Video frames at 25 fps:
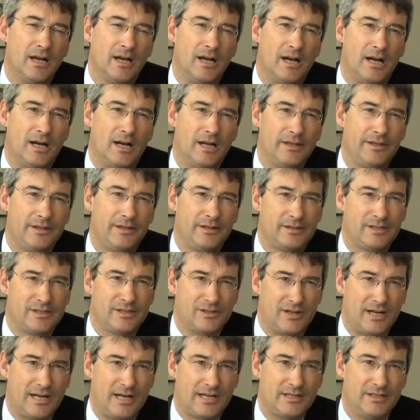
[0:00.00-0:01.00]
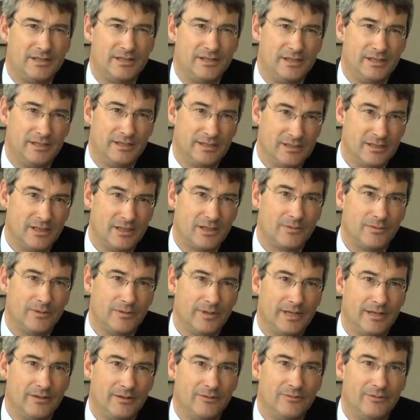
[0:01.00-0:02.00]
Either strategy is not
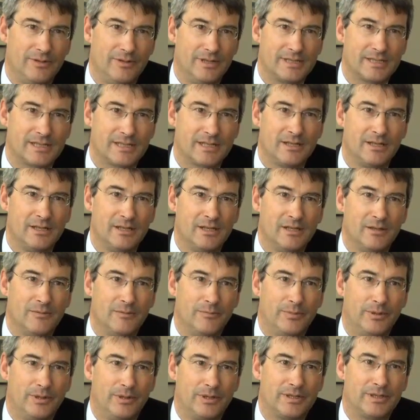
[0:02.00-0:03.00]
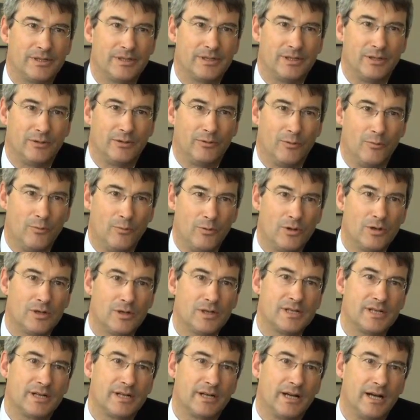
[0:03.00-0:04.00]
without risk, but the
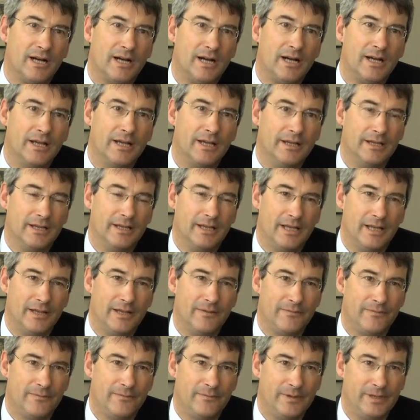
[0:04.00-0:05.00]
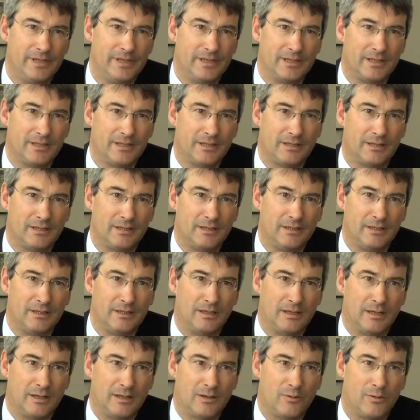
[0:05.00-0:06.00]
rewards are high if we
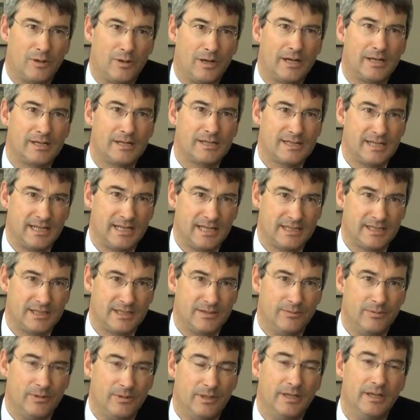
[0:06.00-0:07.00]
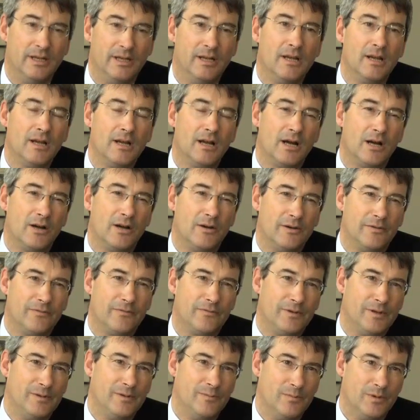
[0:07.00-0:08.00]
acquire sensibly or
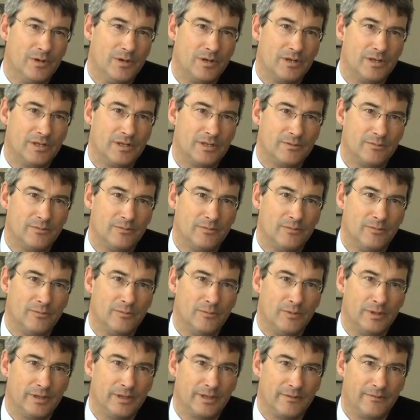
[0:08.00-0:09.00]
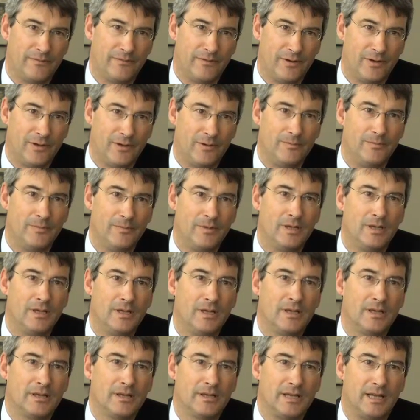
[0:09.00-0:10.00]
if we merge with a firm
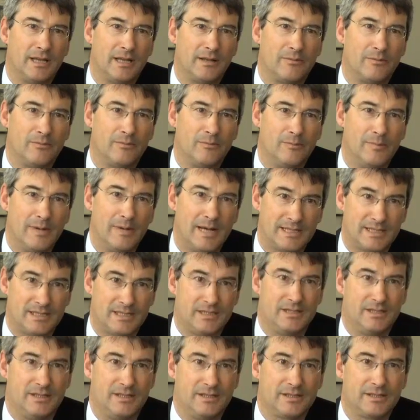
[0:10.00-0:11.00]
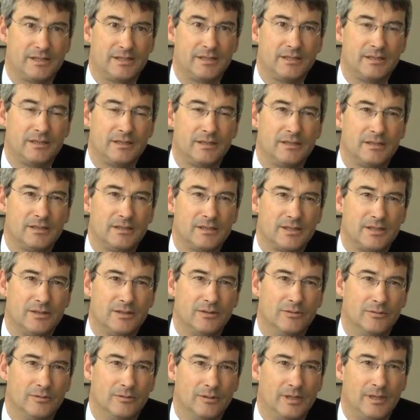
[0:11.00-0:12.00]
that matches us.
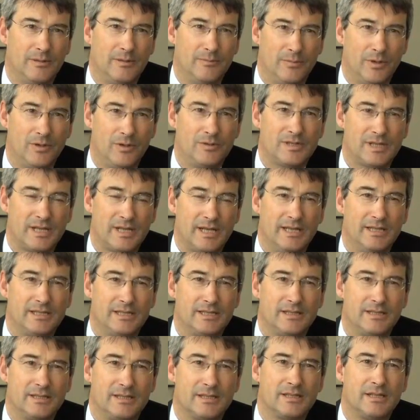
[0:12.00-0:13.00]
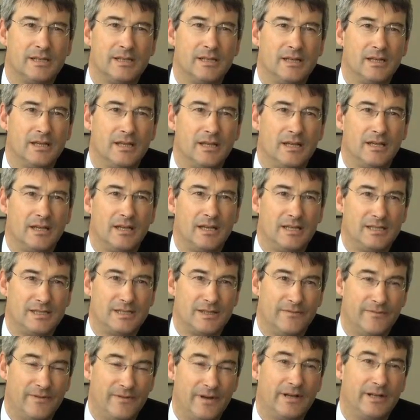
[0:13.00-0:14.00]
So in most cases, it's
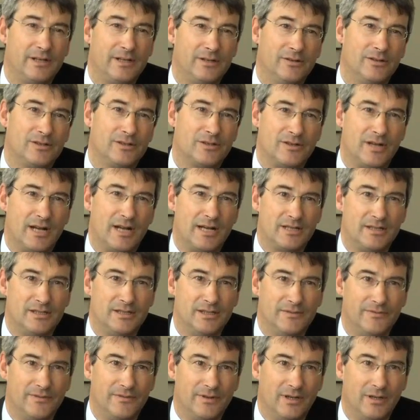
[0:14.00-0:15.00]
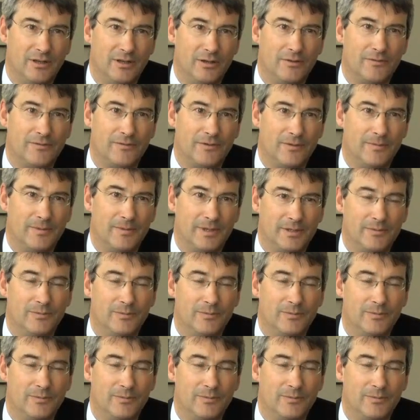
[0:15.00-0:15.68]
a very good strategy for a law firm at the